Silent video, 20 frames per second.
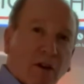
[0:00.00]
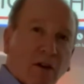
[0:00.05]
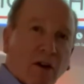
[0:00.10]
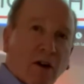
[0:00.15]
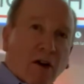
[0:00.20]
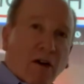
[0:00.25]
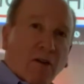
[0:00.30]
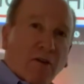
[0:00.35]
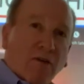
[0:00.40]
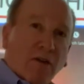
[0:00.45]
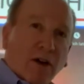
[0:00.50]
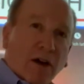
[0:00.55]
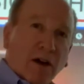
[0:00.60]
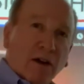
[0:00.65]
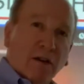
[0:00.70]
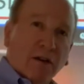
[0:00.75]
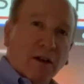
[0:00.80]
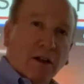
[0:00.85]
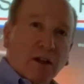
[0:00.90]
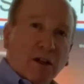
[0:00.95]
of
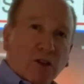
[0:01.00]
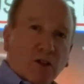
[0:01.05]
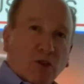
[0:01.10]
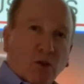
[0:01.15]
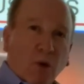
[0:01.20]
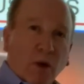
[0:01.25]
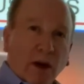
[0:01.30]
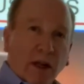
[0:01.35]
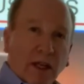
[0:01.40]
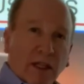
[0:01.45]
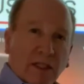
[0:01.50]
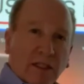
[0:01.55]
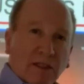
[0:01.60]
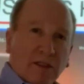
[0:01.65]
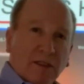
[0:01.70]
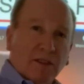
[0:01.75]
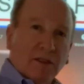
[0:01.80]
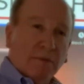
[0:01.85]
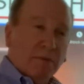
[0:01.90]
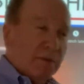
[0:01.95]

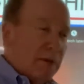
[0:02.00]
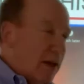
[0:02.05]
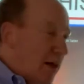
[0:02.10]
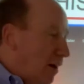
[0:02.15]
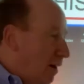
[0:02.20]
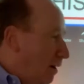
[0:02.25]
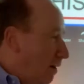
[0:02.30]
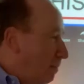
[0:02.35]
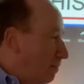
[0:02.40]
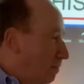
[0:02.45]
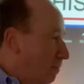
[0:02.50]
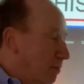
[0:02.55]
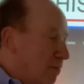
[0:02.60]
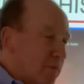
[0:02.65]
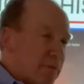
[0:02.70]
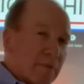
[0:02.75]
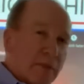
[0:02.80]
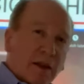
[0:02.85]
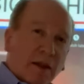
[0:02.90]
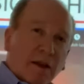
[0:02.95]

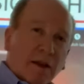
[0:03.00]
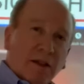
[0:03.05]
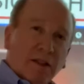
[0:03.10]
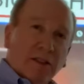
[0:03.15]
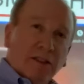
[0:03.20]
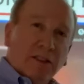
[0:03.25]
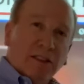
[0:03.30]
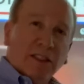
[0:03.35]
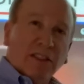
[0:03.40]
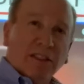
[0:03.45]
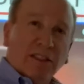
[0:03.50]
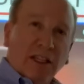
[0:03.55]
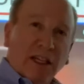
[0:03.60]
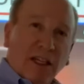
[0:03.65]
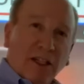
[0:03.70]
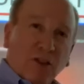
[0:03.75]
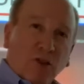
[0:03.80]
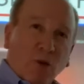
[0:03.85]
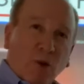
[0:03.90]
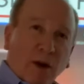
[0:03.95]

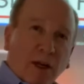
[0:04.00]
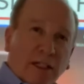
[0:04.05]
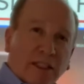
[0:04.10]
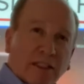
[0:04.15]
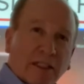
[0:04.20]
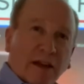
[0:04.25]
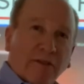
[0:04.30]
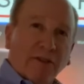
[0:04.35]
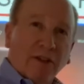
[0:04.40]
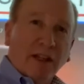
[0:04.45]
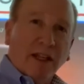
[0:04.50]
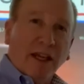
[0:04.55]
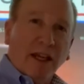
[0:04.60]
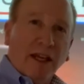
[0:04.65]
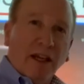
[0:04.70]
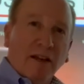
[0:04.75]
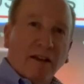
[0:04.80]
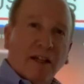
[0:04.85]
2017,